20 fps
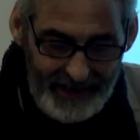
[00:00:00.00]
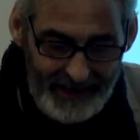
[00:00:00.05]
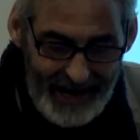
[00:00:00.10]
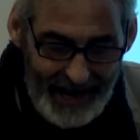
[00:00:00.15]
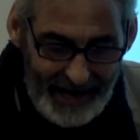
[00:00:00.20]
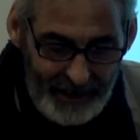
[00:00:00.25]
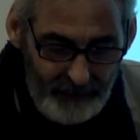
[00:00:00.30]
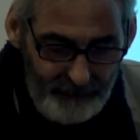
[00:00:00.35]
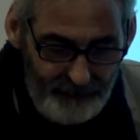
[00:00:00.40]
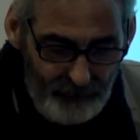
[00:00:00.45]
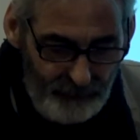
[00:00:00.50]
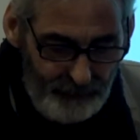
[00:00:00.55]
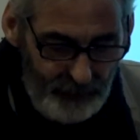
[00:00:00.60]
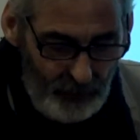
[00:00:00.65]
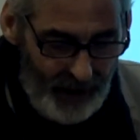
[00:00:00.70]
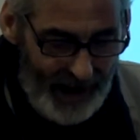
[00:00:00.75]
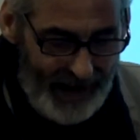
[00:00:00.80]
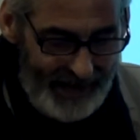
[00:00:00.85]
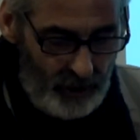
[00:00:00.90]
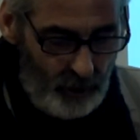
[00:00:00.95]
none
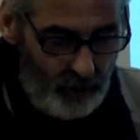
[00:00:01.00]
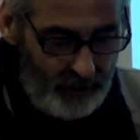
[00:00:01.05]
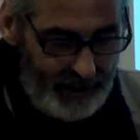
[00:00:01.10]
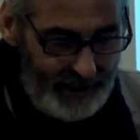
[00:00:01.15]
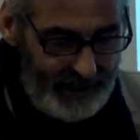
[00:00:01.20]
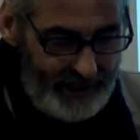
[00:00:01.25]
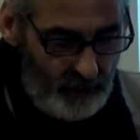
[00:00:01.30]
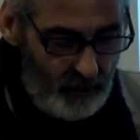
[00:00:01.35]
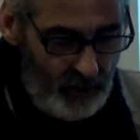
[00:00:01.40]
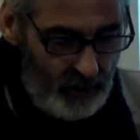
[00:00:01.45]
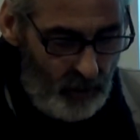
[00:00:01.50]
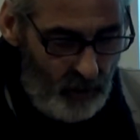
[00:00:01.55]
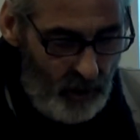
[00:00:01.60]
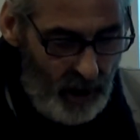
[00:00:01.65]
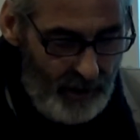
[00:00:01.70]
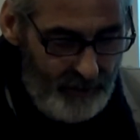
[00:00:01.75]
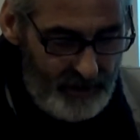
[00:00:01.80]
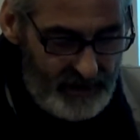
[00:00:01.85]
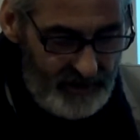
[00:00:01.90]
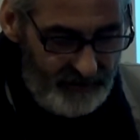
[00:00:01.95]
fulfil adequately the
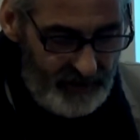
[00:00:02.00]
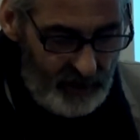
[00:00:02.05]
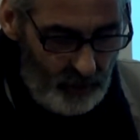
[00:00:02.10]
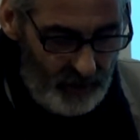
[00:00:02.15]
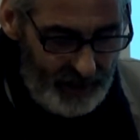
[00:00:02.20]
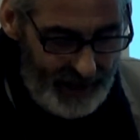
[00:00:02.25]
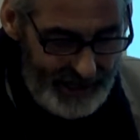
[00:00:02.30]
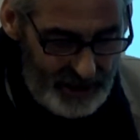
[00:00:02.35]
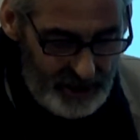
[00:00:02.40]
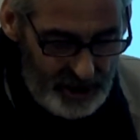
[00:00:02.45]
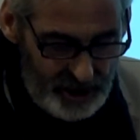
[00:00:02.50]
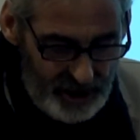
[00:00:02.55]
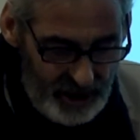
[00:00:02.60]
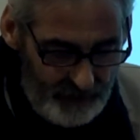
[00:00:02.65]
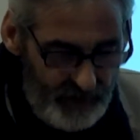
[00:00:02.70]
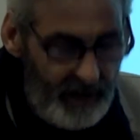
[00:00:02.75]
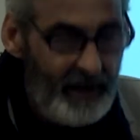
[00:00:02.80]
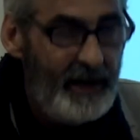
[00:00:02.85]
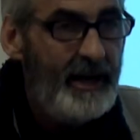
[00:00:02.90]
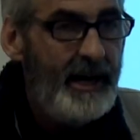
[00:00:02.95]
requirements of the
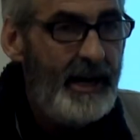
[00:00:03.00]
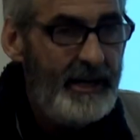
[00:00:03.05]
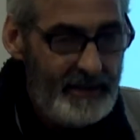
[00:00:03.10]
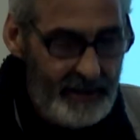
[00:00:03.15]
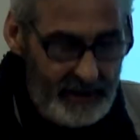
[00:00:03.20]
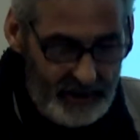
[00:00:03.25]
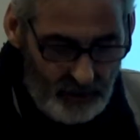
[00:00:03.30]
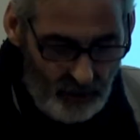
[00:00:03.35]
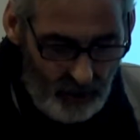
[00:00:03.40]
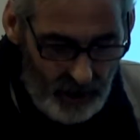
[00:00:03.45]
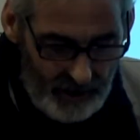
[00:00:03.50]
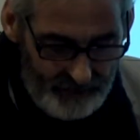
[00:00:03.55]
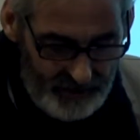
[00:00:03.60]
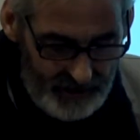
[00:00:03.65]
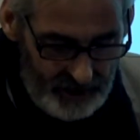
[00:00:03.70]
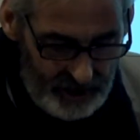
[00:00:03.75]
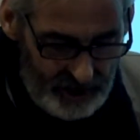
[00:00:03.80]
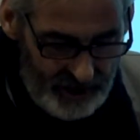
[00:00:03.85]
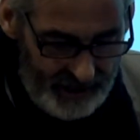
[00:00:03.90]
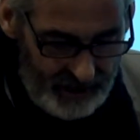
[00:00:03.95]
relationship as described in
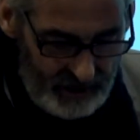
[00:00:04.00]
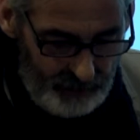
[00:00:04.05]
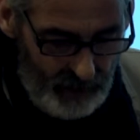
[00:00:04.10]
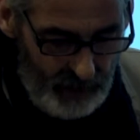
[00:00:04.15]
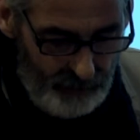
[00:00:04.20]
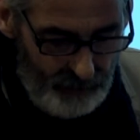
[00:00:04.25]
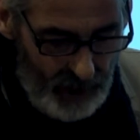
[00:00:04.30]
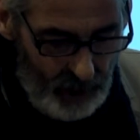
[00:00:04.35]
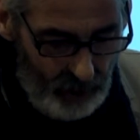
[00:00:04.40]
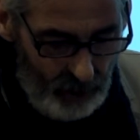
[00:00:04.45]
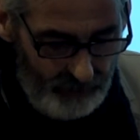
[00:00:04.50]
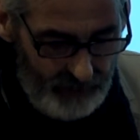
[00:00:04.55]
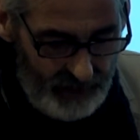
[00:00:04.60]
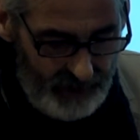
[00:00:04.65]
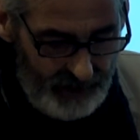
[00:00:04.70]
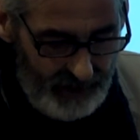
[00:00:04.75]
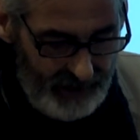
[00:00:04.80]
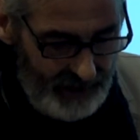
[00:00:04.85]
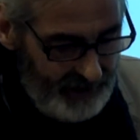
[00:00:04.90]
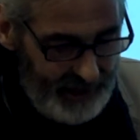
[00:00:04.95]
the Shakespeare poem,
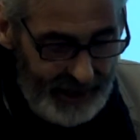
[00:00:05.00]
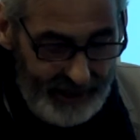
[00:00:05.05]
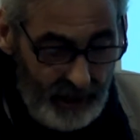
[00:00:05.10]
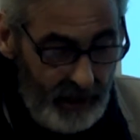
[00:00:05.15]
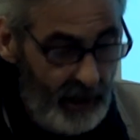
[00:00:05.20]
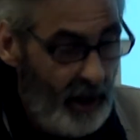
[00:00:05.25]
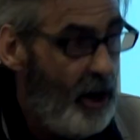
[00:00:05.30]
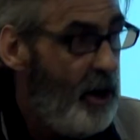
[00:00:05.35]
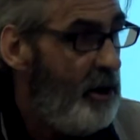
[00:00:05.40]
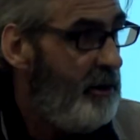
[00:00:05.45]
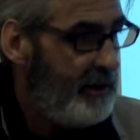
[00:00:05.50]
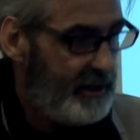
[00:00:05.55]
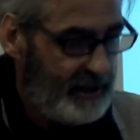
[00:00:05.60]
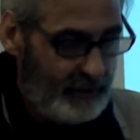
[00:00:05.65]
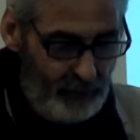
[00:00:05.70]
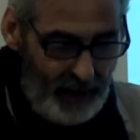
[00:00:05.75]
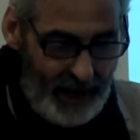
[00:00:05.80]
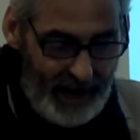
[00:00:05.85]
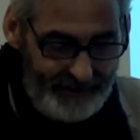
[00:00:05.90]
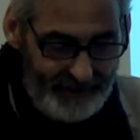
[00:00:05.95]
let alone
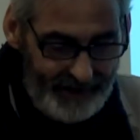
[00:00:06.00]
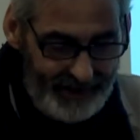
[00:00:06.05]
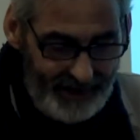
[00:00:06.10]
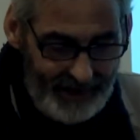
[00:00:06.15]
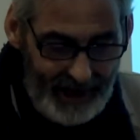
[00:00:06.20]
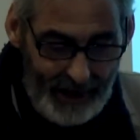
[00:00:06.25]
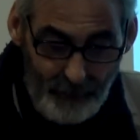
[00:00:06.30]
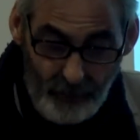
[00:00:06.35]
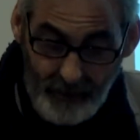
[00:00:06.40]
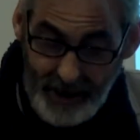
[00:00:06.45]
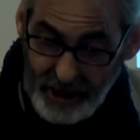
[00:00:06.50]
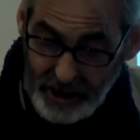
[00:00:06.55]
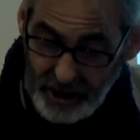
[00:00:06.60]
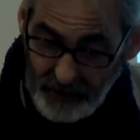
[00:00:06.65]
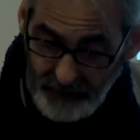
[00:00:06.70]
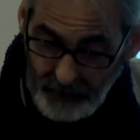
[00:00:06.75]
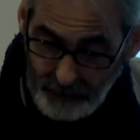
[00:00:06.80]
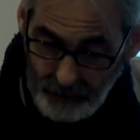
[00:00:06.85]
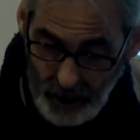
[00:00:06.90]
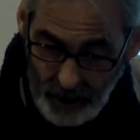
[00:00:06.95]
explain the collaboration
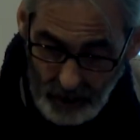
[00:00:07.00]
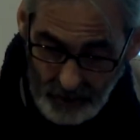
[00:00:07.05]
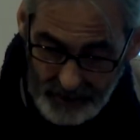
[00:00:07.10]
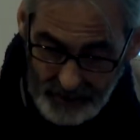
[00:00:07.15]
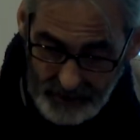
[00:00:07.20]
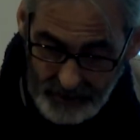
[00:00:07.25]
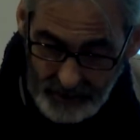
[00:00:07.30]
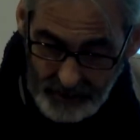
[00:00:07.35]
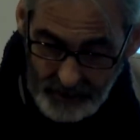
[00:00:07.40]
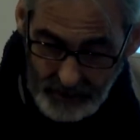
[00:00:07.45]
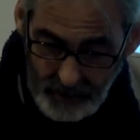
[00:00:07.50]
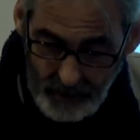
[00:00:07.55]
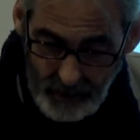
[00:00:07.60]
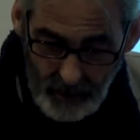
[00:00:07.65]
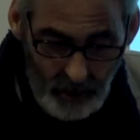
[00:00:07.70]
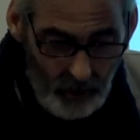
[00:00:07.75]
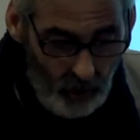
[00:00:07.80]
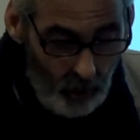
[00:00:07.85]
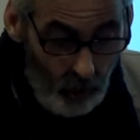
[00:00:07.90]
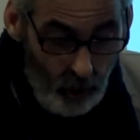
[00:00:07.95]
of the poets,
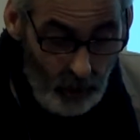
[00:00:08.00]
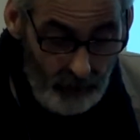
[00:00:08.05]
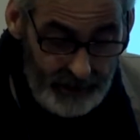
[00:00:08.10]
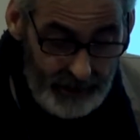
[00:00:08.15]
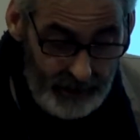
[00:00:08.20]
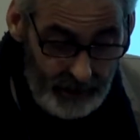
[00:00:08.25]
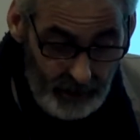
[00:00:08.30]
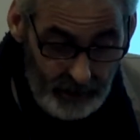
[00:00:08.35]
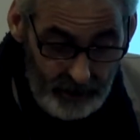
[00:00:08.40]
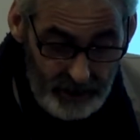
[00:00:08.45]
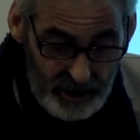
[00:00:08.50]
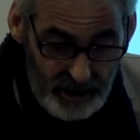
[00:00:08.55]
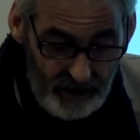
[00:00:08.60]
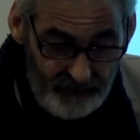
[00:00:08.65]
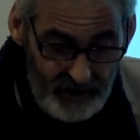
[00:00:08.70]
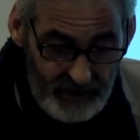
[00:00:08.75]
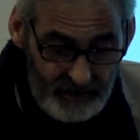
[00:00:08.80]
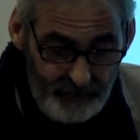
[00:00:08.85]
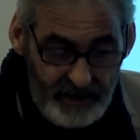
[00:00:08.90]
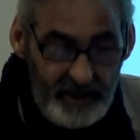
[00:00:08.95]
or the inclusion
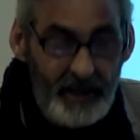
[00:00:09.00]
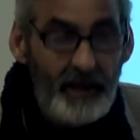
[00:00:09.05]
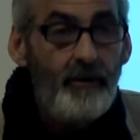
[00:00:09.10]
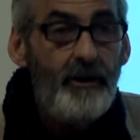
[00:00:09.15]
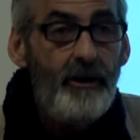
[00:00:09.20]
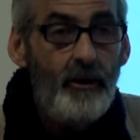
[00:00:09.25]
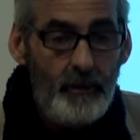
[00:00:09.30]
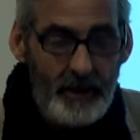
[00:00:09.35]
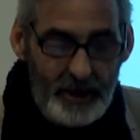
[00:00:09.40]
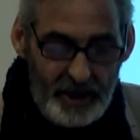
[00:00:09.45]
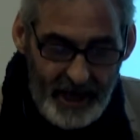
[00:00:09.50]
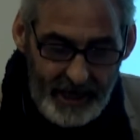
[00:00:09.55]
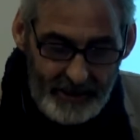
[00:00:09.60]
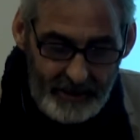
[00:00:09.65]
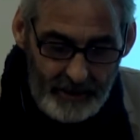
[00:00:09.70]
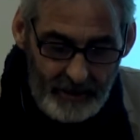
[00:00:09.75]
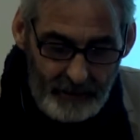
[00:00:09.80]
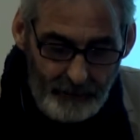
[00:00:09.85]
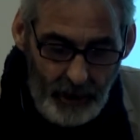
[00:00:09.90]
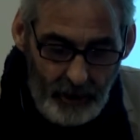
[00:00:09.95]
of this material with
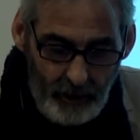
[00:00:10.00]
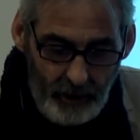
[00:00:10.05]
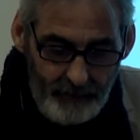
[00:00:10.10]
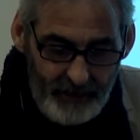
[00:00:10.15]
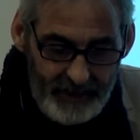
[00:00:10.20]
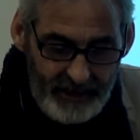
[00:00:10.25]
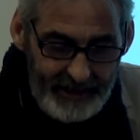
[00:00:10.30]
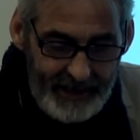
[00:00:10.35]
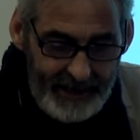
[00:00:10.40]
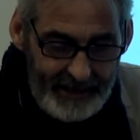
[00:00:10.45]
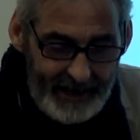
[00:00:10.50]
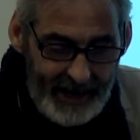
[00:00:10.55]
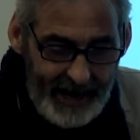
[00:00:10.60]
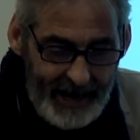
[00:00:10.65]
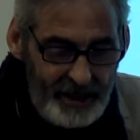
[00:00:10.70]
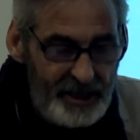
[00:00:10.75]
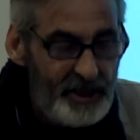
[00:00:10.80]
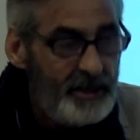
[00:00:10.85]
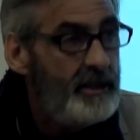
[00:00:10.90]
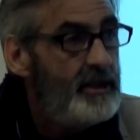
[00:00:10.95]
Chester's poem and the
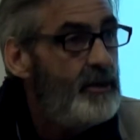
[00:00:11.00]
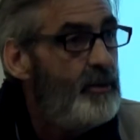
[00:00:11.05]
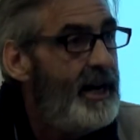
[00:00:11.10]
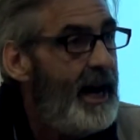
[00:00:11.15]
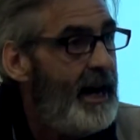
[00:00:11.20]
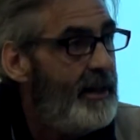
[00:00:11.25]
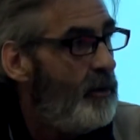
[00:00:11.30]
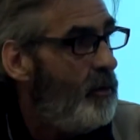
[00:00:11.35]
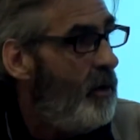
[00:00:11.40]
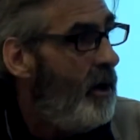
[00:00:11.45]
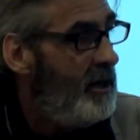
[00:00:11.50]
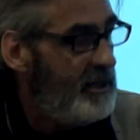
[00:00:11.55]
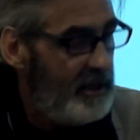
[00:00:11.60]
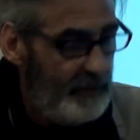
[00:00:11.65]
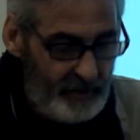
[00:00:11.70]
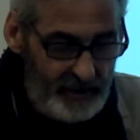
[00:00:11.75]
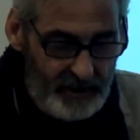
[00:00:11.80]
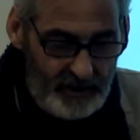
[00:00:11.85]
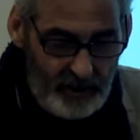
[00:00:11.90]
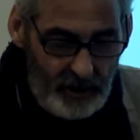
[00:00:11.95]
dedication to an otherwise
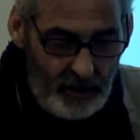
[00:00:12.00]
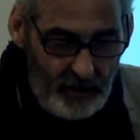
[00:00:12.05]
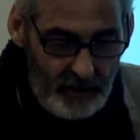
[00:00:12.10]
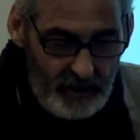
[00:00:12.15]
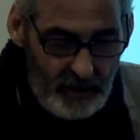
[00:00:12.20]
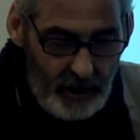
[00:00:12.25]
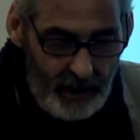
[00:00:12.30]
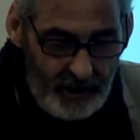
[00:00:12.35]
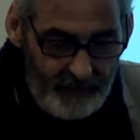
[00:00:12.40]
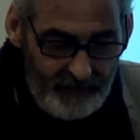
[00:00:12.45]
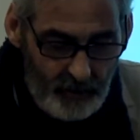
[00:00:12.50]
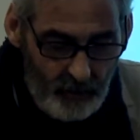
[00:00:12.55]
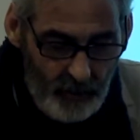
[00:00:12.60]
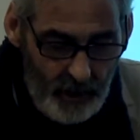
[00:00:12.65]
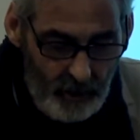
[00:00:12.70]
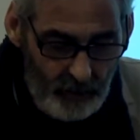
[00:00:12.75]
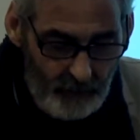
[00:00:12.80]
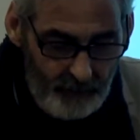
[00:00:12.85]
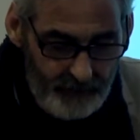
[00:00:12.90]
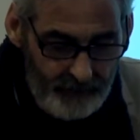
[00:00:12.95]
obscure knight of the
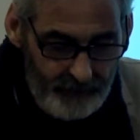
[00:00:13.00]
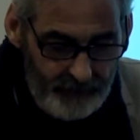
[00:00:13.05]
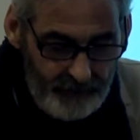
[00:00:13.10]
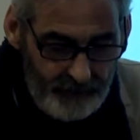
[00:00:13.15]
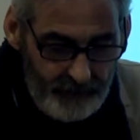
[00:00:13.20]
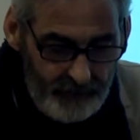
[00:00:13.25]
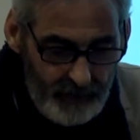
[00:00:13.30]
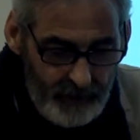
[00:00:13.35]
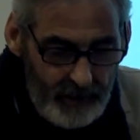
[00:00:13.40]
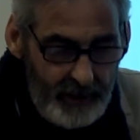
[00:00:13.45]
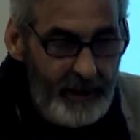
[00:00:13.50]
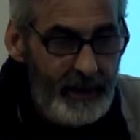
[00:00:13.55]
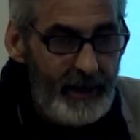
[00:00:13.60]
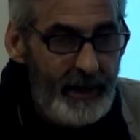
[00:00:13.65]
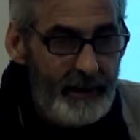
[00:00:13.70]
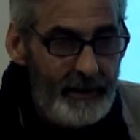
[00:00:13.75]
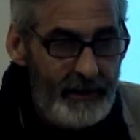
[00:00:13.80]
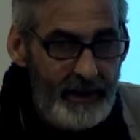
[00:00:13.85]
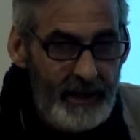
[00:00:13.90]
realm. And